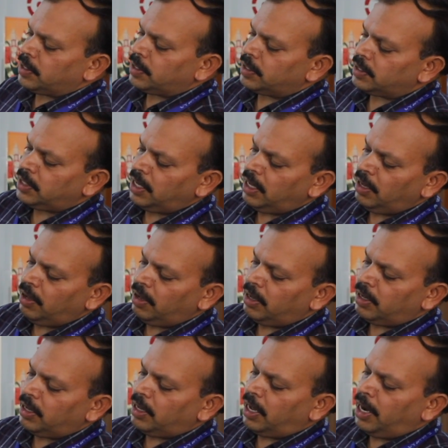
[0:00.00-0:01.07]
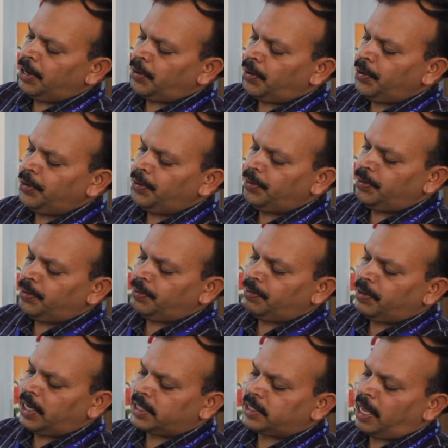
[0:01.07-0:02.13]
See, I told you
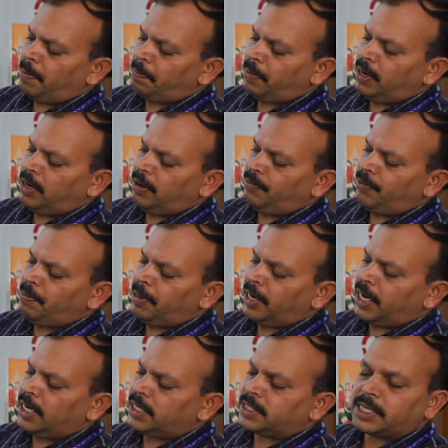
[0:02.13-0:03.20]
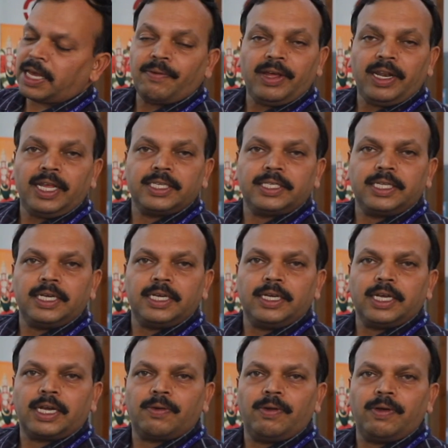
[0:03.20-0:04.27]
the example, we may get 7 is
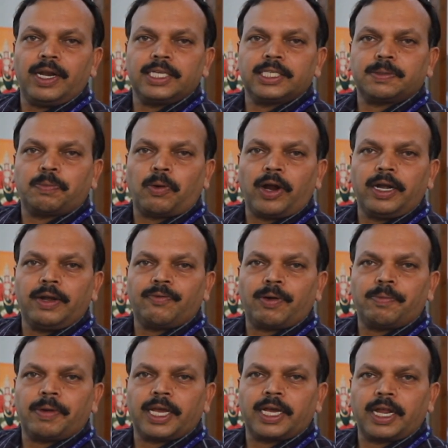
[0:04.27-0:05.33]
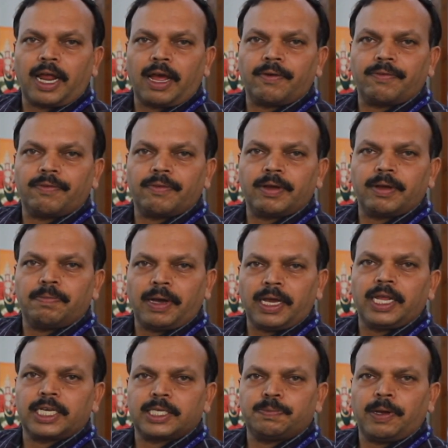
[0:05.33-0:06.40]
the equivalence point from my graph, my
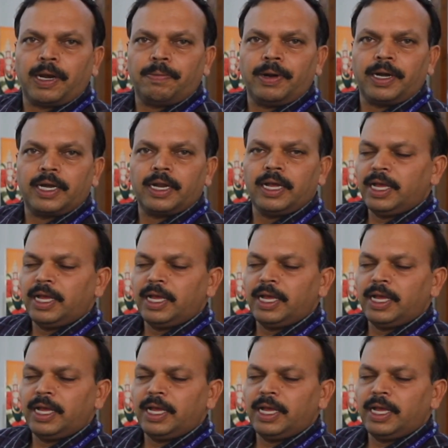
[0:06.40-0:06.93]
experiment.